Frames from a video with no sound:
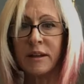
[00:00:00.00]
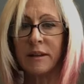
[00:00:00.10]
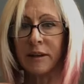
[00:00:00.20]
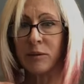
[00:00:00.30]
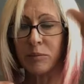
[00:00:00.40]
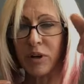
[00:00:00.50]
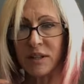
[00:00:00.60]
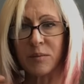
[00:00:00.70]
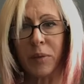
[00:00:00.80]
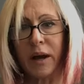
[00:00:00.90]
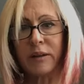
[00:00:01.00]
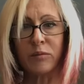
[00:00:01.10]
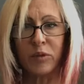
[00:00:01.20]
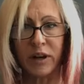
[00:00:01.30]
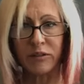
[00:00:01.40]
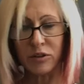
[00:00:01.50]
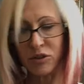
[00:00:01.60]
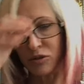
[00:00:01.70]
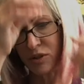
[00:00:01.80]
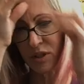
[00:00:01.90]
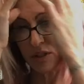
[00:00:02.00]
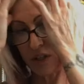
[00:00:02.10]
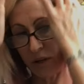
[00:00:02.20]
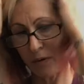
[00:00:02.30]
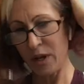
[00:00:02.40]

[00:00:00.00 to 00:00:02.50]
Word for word: you know, press a button, whatever you choose to do.